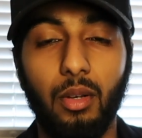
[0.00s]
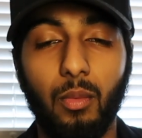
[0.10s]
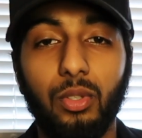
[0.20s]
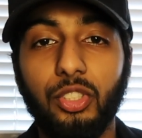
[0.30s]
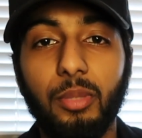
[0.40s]

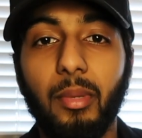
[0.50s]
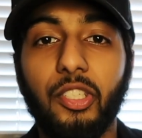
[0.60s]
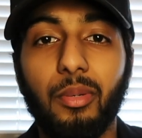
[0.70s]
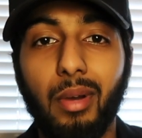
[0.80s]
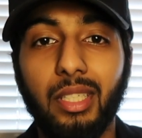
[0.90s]
Once you made
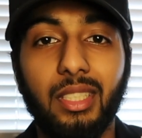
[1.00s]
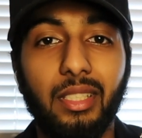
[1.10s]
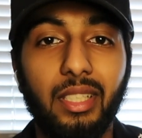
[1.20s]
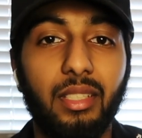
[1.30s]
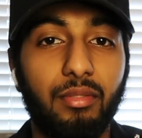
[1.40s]
your money,
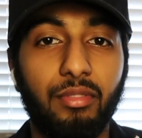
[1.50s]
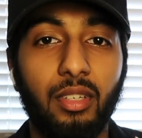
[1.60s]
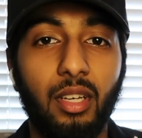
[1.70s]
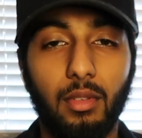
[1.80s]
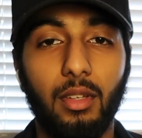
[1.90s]
leave.
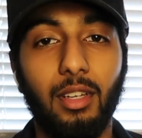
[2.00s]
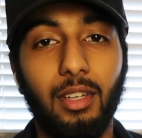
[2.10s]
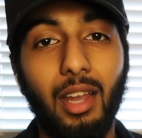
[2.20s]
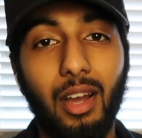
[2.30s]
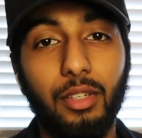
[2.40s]
Now,